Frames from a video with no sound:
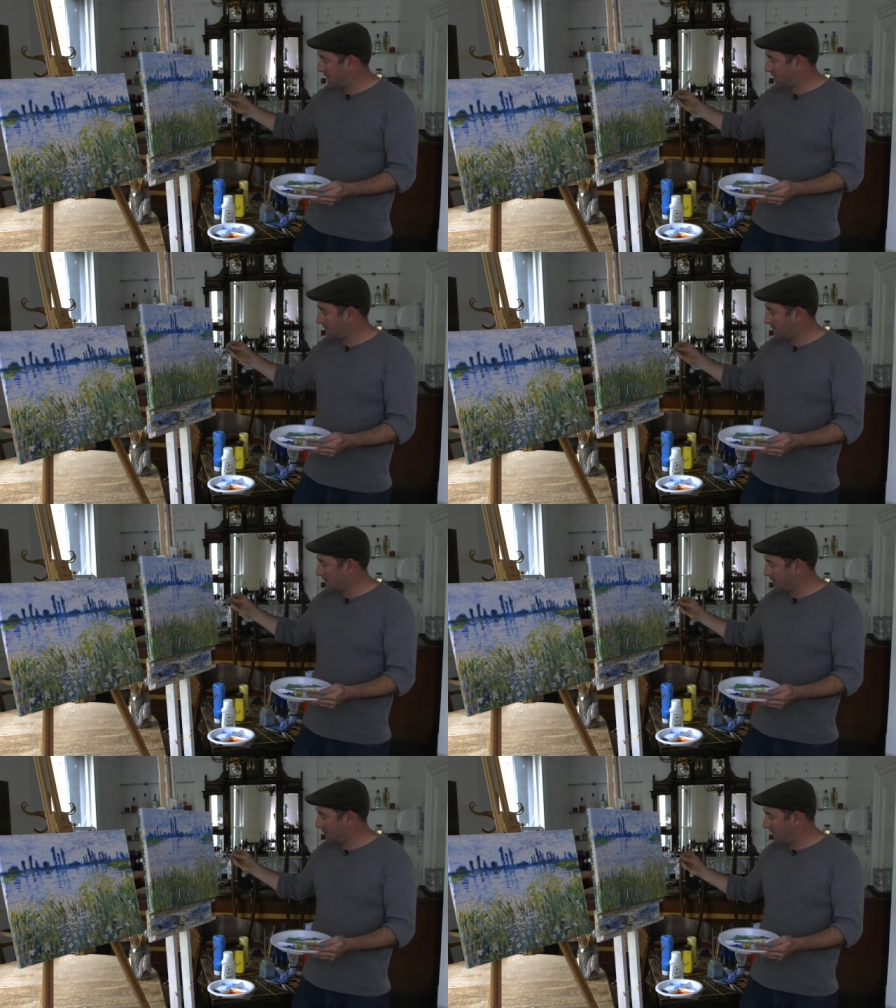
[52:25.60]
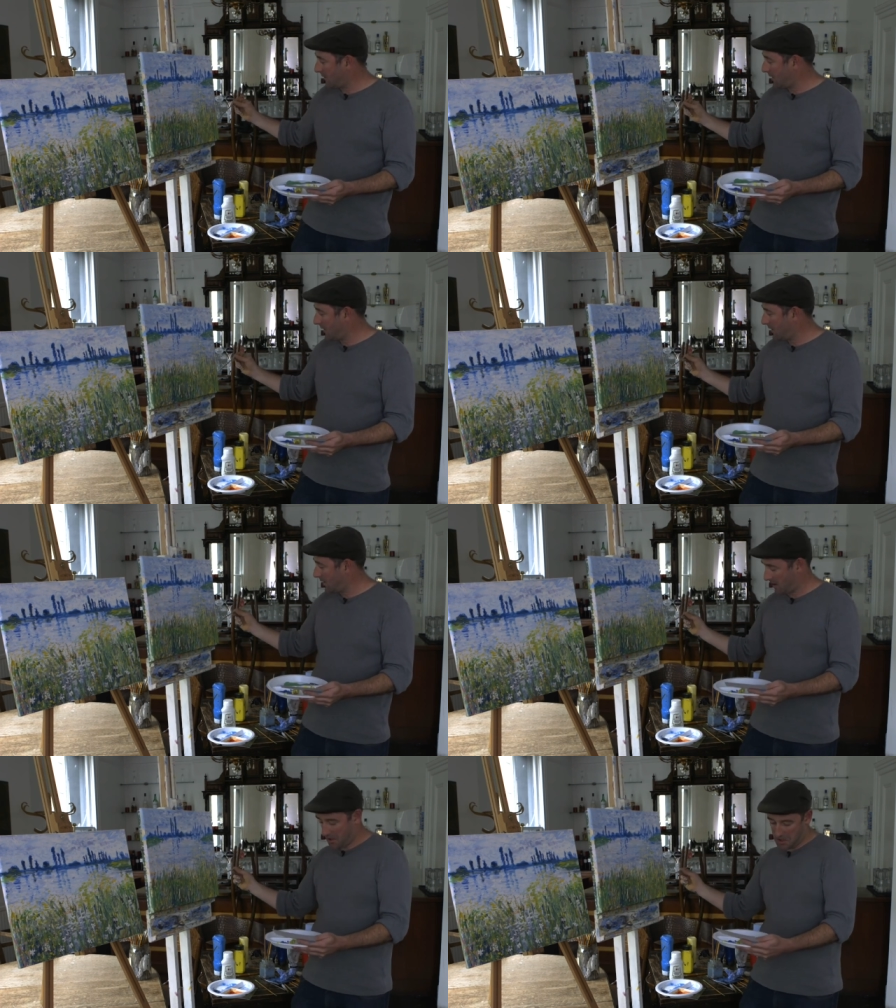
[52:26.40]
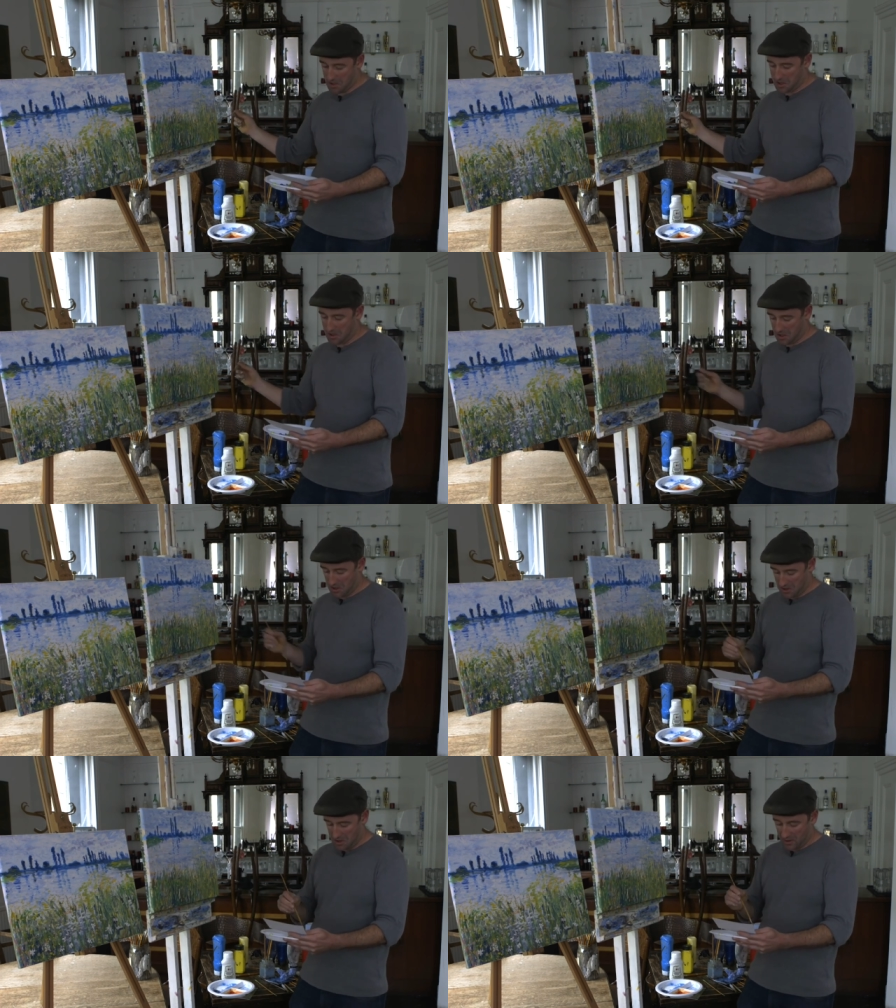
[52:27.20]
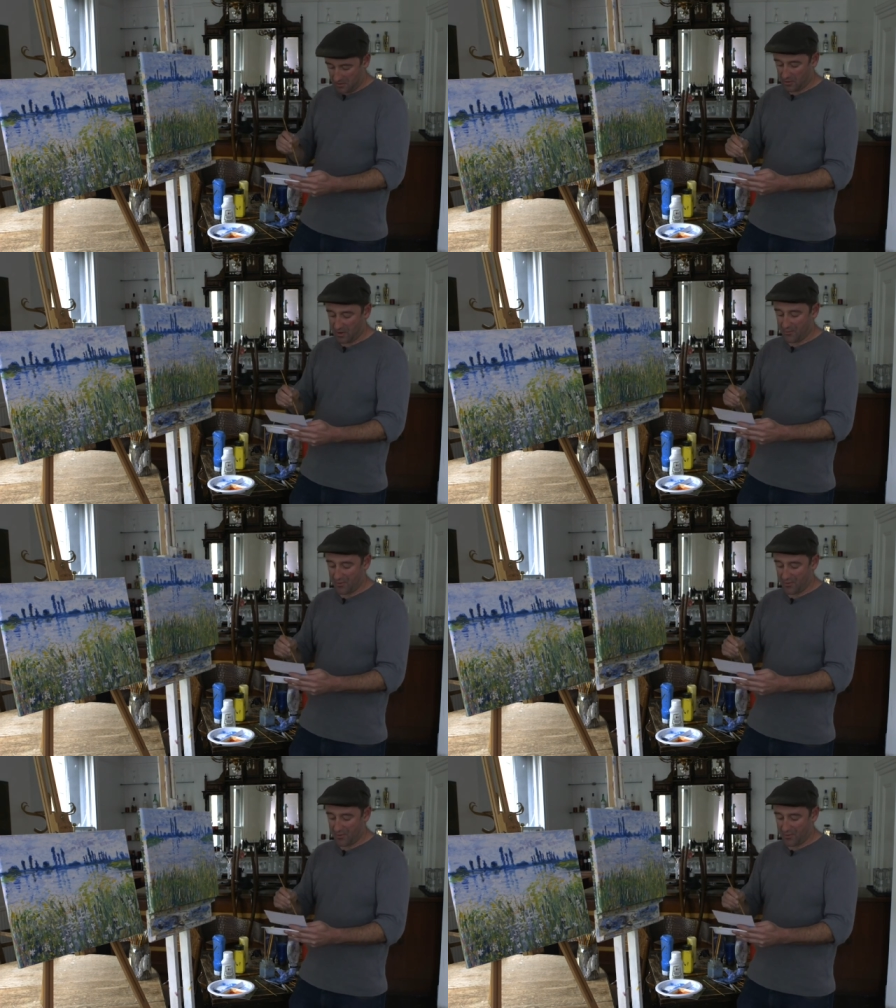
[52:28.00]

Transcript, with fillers: it's all going quite well. It's all going